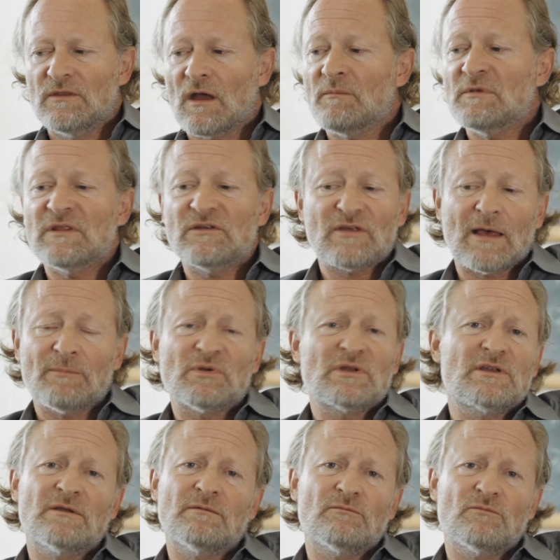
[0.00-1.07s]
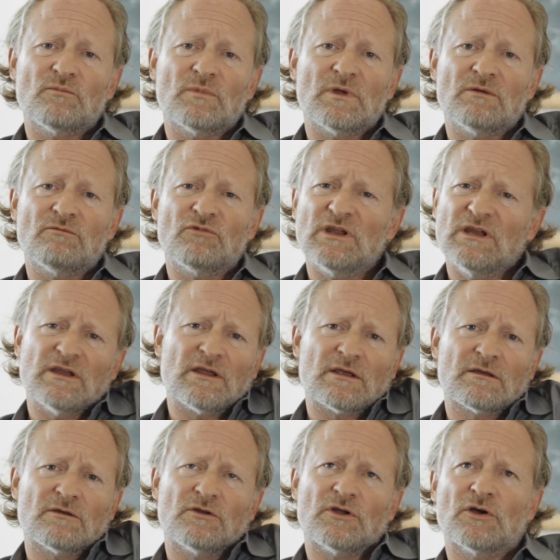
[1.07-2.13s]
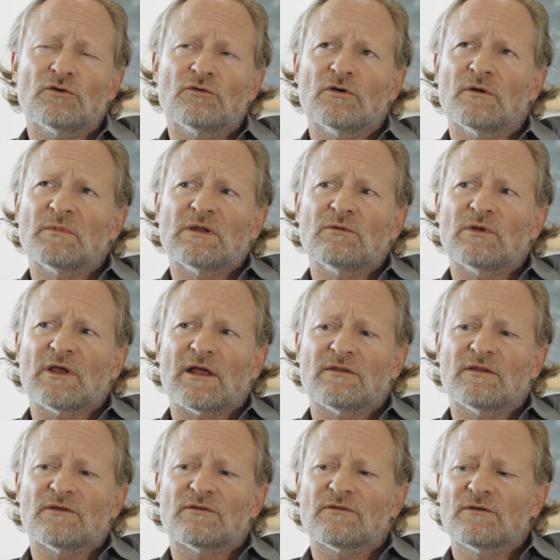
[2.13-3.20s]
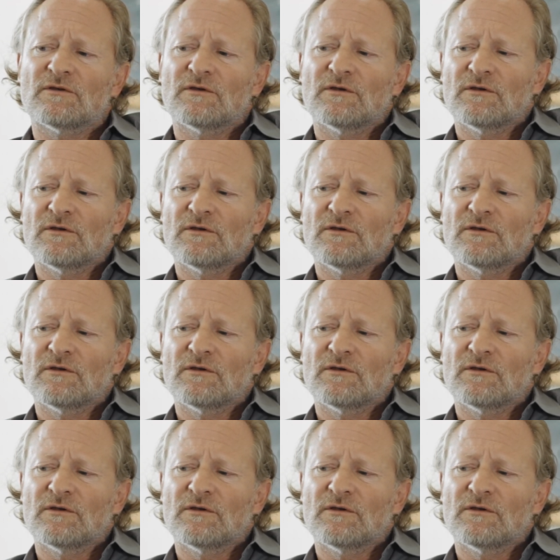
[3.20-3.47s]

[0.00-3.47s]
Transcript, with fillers: I mean, this happened in, in reading, you know. I mean, we had this